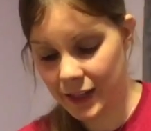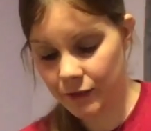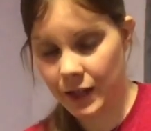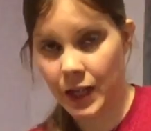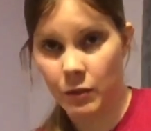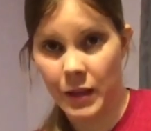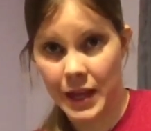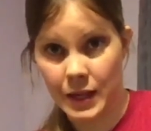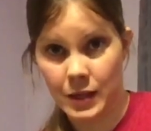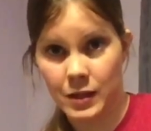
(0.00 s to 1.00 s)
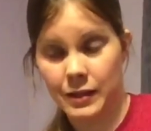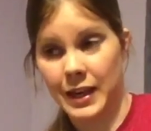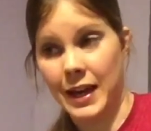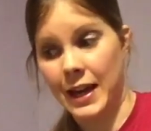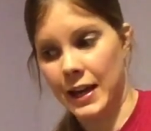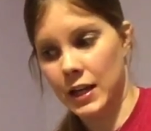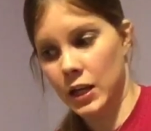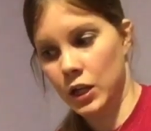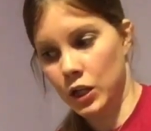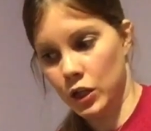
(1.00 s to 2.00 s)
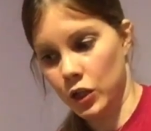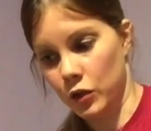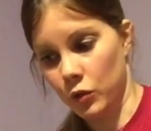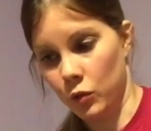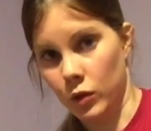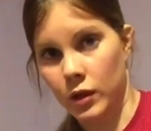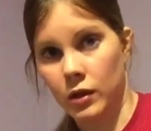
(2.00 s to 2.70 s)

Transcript: recommend that you